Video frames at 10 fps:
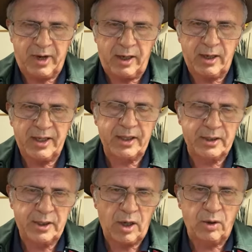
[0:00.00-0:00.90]

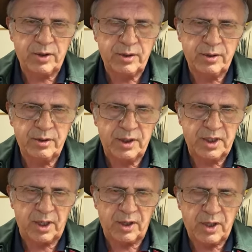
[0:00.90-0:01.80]
Paleolithic, the old,
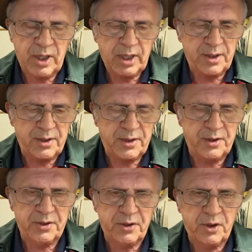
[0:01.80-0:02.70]
you know,
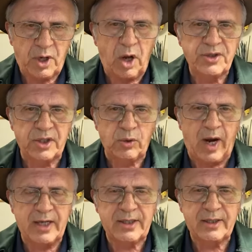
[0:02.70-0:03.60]
uh, closer to
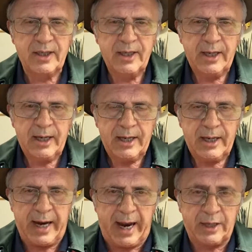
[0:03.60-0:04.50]
us,
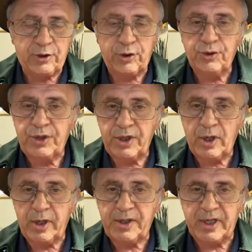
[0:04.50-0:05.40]
uh, to the
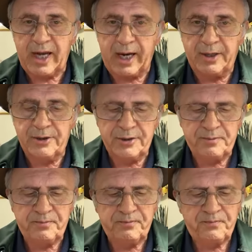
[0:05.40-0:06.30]
Neolithic age.
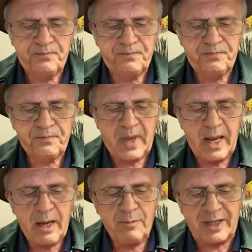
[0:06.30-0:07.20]

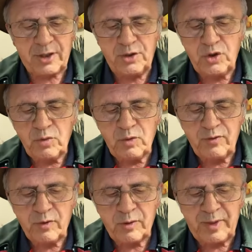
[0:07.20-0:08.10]
But the new
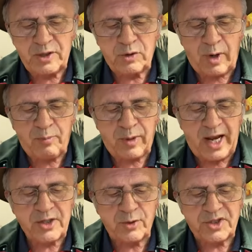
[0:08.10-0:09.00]
move would be to a
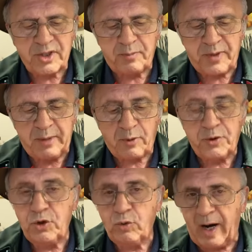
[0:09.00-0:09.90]
place which the people
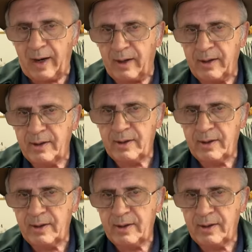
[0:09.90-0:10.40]
knew well,